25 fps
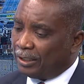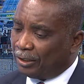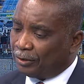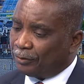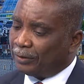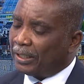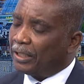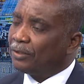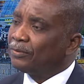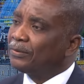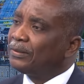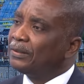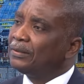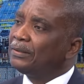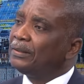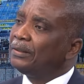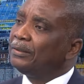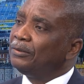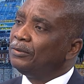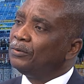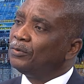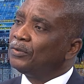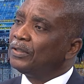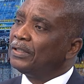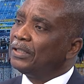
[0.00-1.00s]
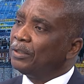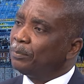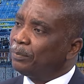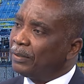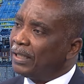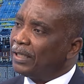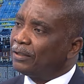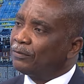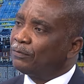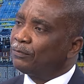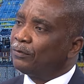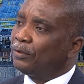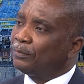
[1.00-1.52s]
Right? Using the
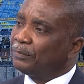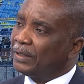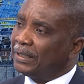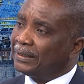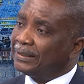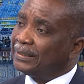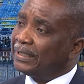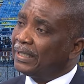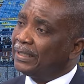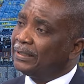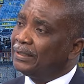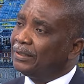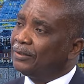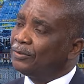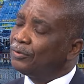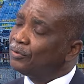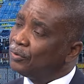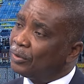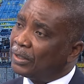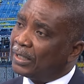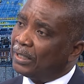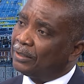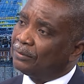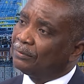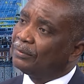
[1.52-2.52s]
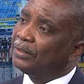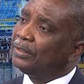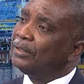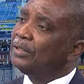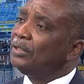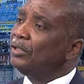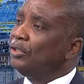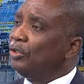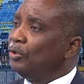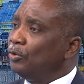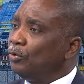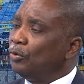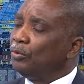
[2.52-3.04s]
platform and channels, you can,
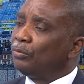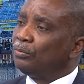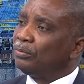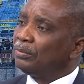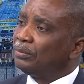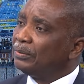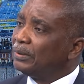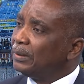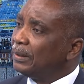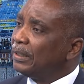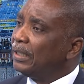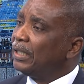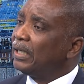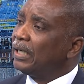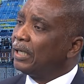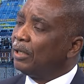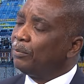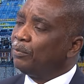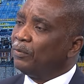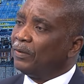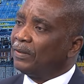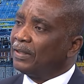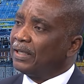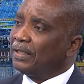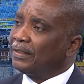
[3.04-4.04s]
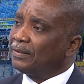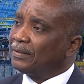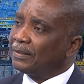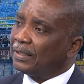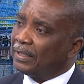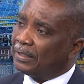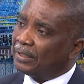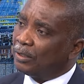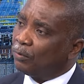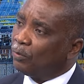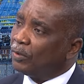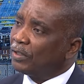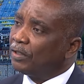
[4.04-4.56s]
link up with us,
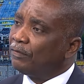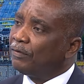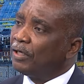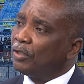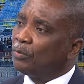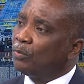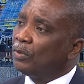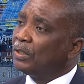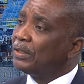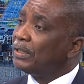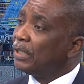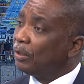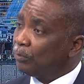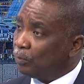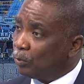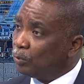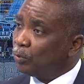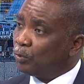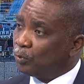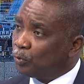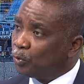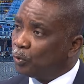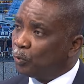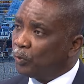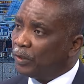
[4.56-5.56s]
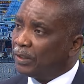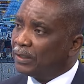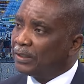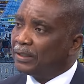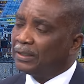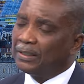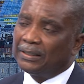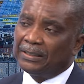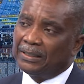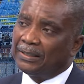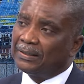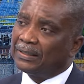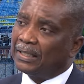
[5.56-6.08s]
and whatever you want, then we will do it.
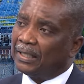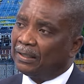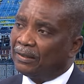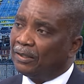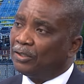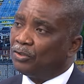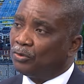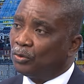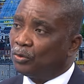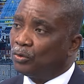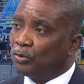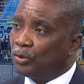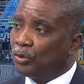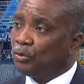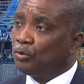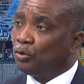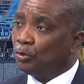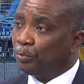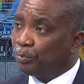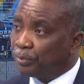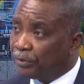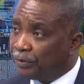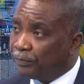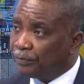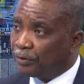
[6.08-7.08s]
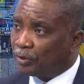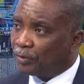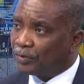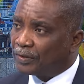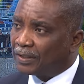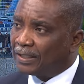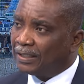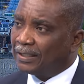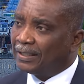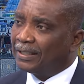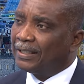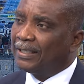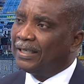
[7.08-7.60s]
These are things you couldn't do
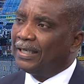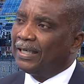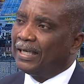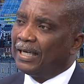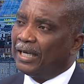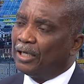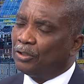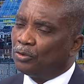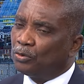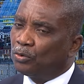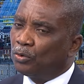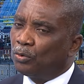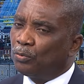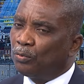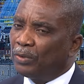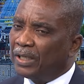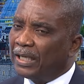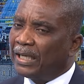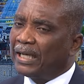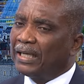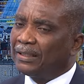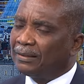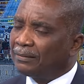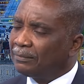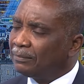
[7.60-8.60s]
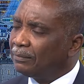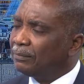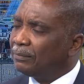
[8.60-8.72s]
previously. And so we are